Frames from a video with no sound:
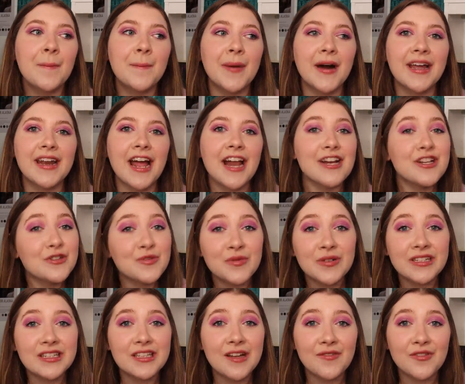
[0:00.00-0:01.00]
But I just
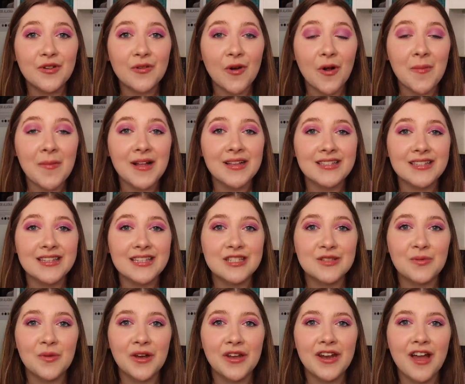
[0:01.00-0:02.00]
really loved the romance in
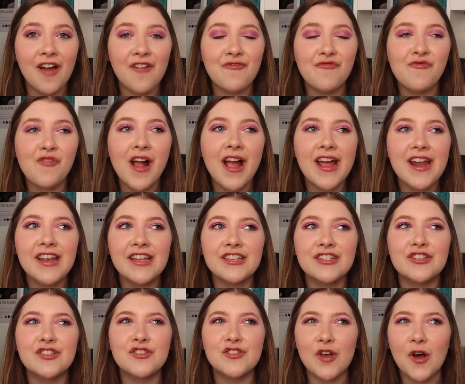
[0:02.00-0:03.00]
this one. I've read
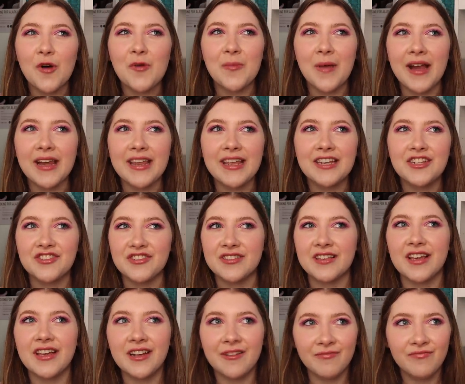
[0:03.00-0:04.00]
so many just
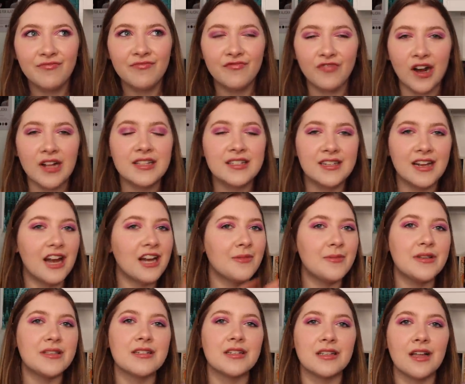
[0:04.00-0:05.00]
like friends to
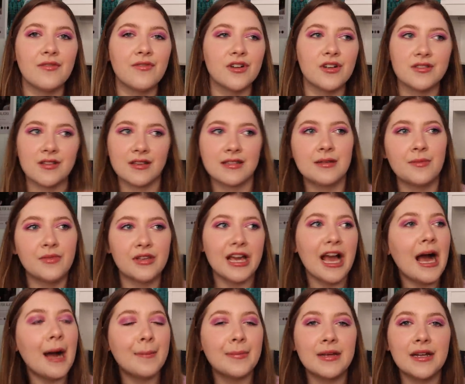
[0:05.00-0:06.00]
enemies to lovers, like something
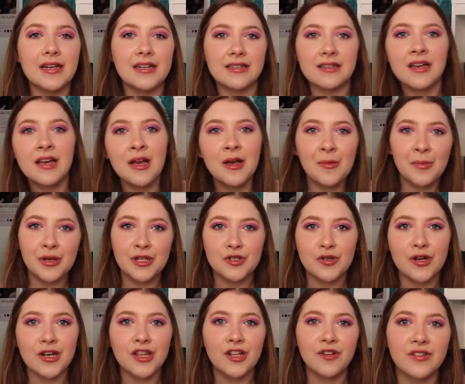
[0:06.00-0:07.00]
happened, put a
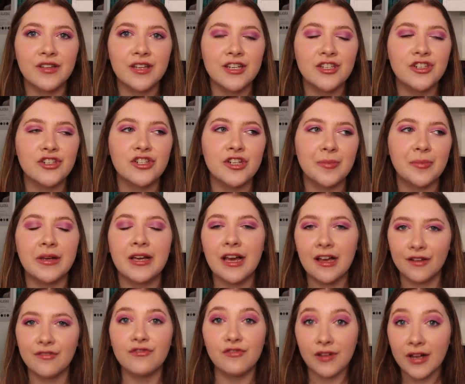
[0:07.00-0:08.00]
strain relationship.
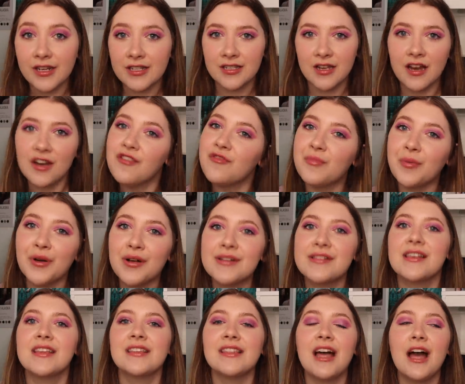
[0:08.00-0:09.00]
Like, I've read a ton of
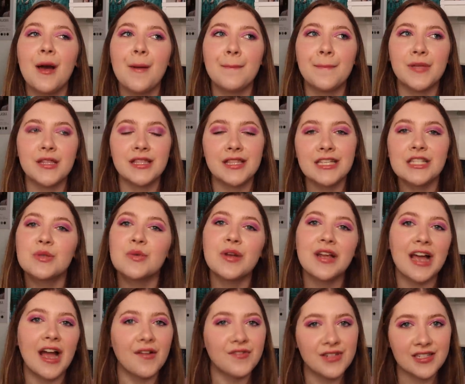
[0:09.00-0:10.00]
books like that, but this one
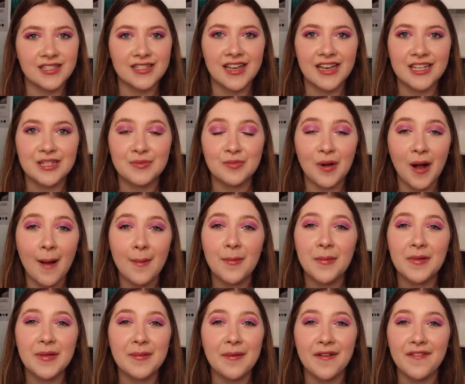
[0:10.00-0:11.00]
I have to say is
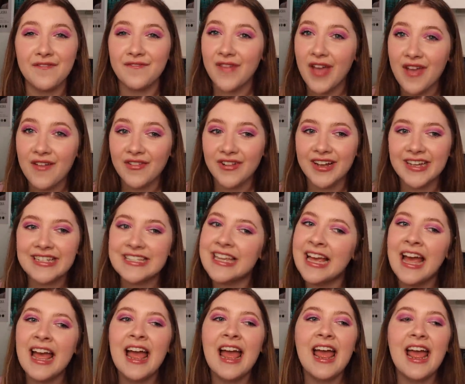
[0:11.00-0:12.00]
probably my favorite,
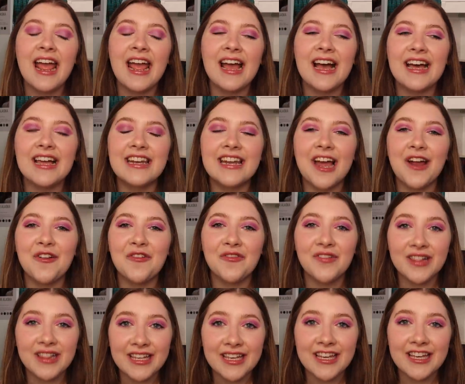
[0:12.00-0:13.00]
and I
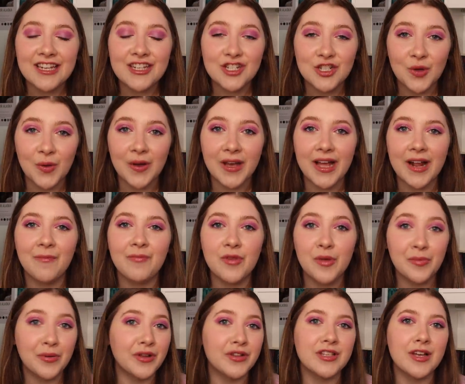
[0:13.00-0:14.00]
really enjoy
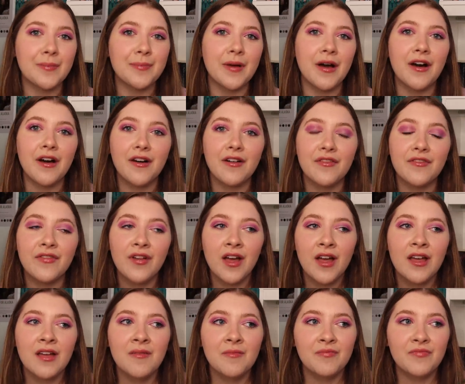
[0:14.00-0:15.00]
the buildup of
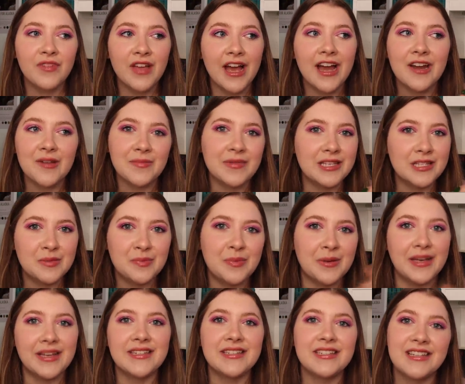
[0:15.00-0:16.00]
the enemies
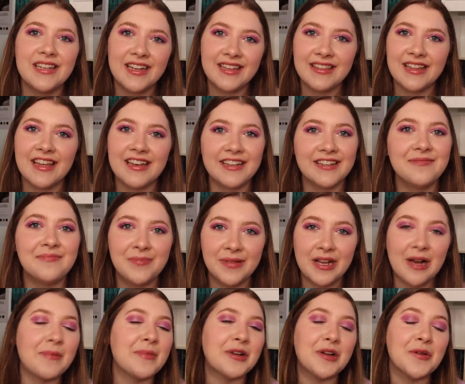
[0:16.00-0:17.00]
bit and then it
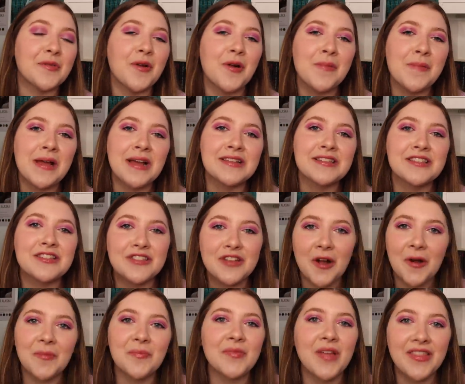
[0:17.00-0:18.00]
becoming a romance.
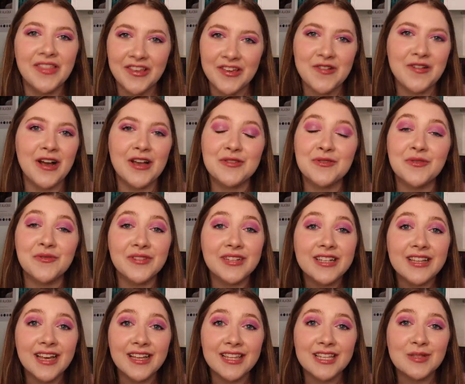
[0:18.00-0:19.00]
So I think you guys will
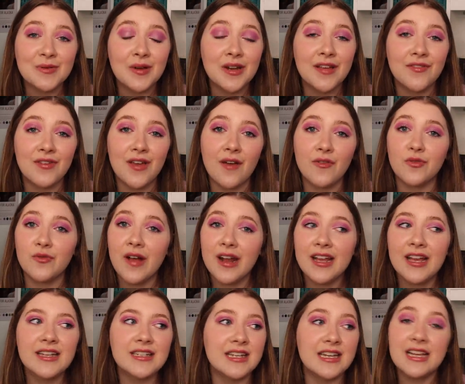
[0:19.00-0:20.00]
really like this one if you haven't
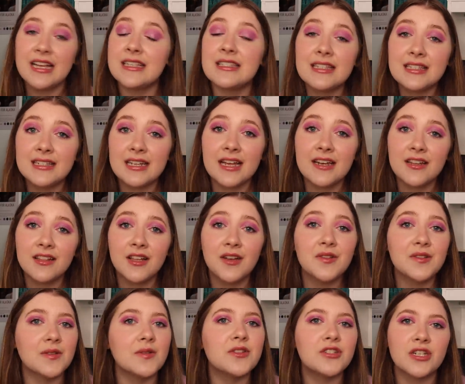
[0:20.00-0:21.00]
read it. It is a
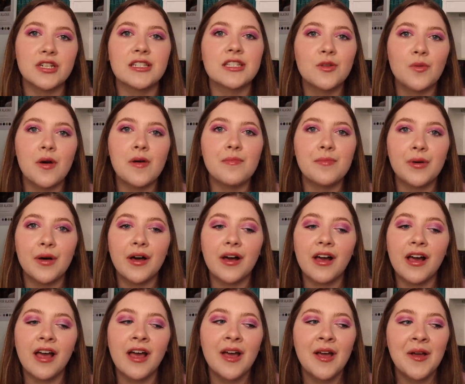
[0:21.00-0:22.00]
standalone, so it's just the one
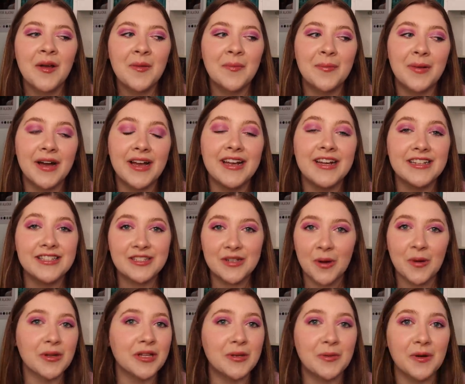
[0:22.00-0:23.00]
book, but it's
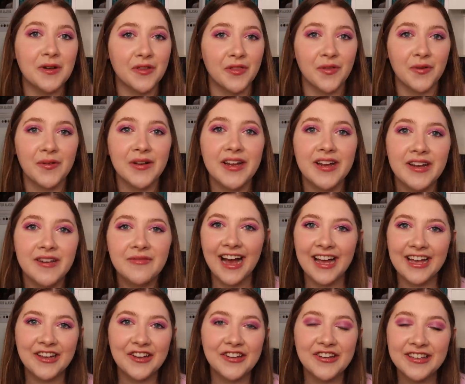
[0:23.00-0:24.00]
totally worth the read.
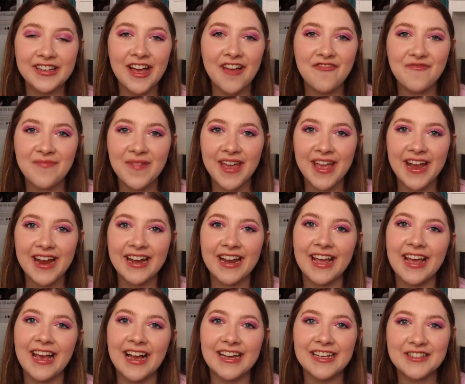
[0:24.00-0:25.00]
I couldn't have made
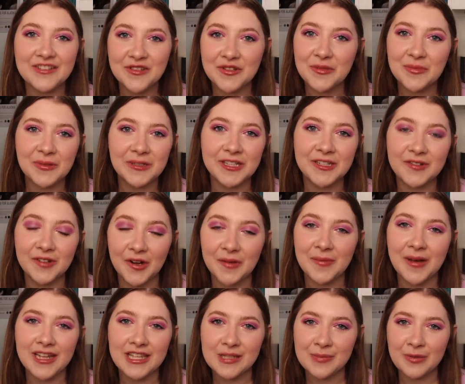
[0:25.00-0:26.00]
a high school bully
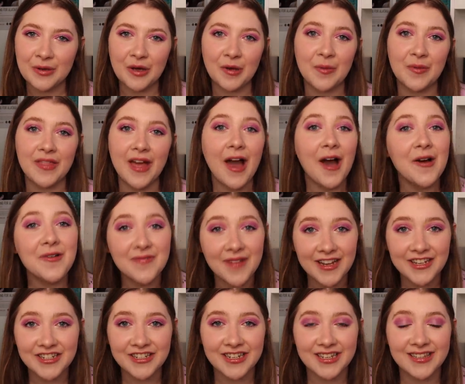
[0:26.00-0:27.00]
romance book without
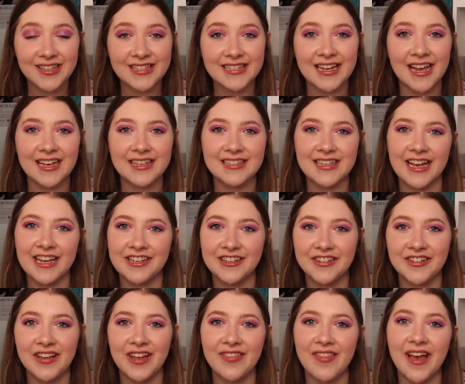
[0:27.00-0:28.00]
mentioning this next
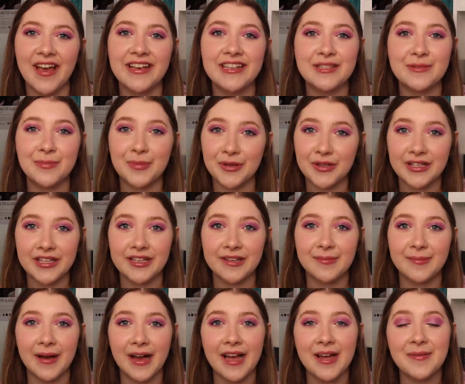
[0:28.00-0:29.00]
title, and that is Bully
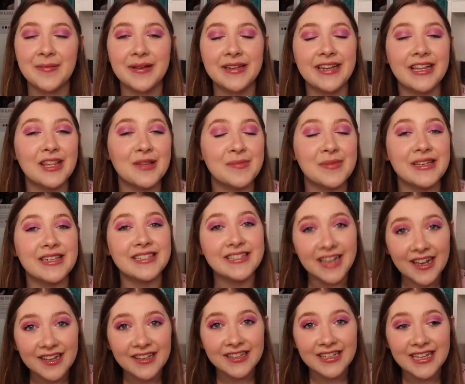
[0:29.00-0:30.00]
by Penelope
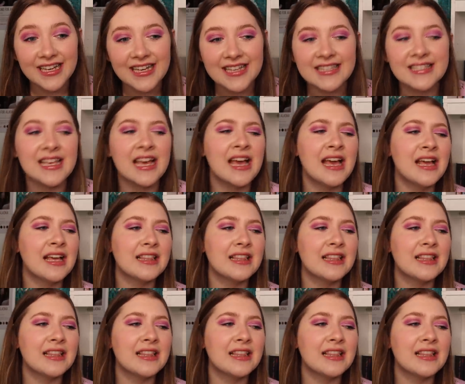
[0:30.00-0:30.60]
Douglas.